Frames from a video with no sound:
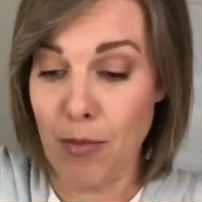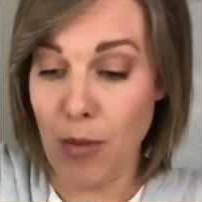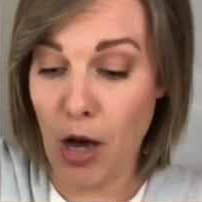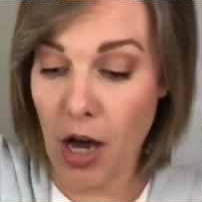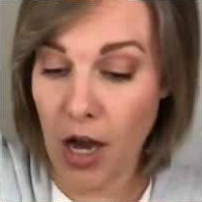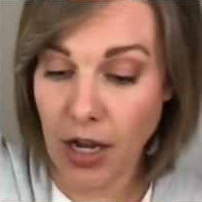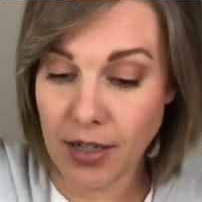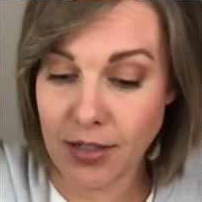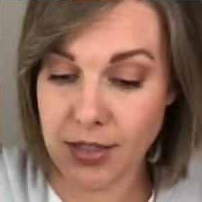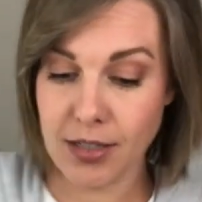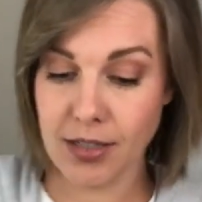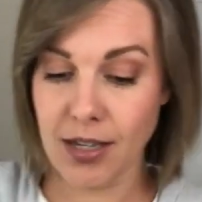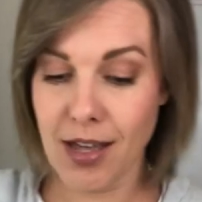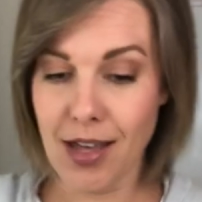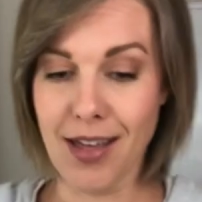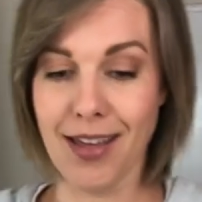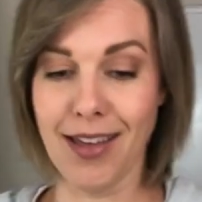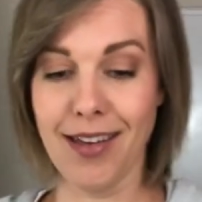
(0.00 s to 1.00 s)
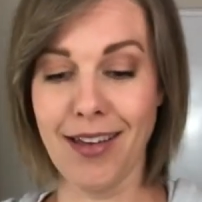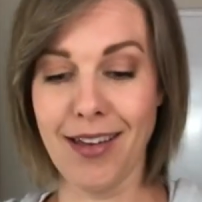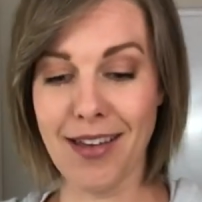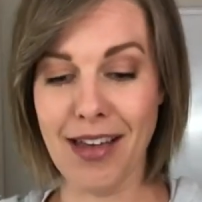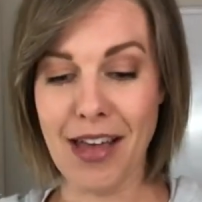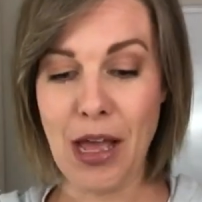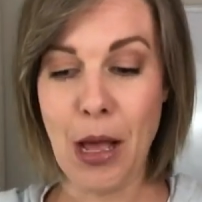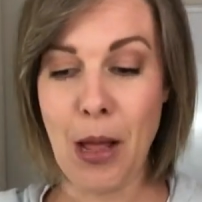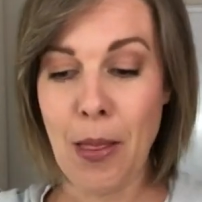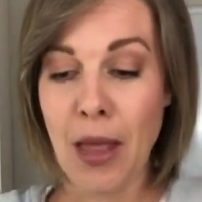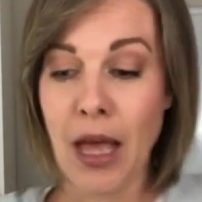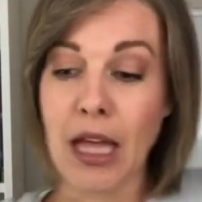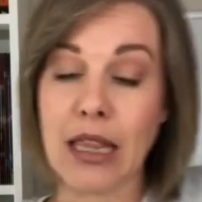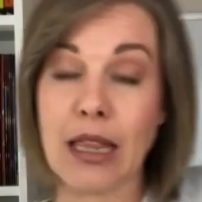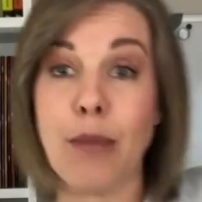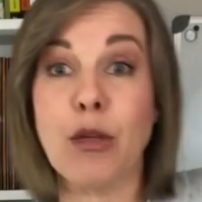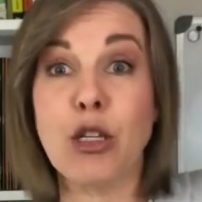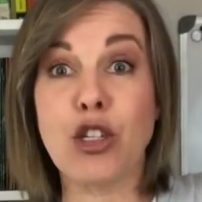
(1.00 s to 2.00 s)
box.
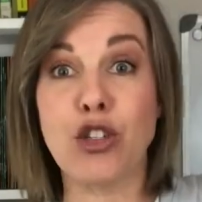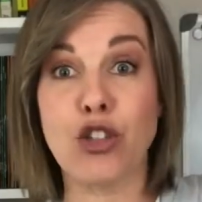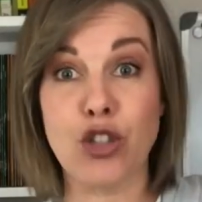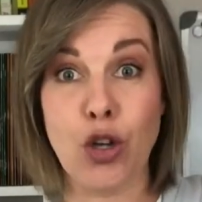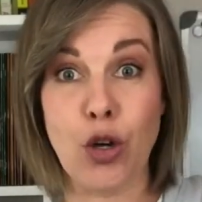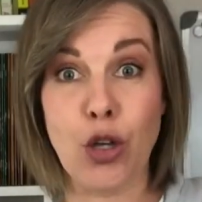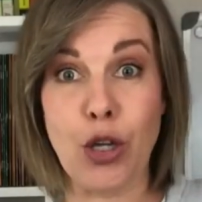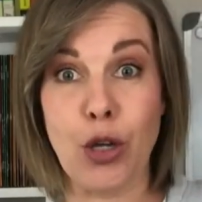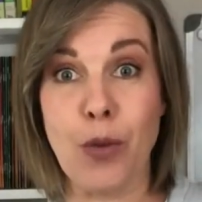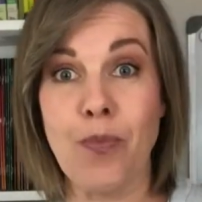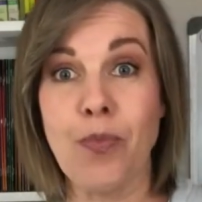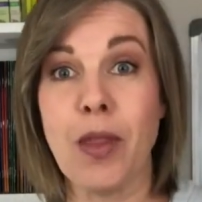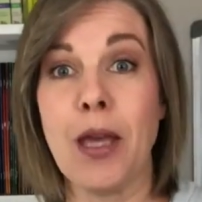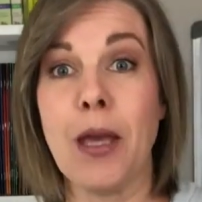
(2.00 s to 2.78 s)
Let me just show you.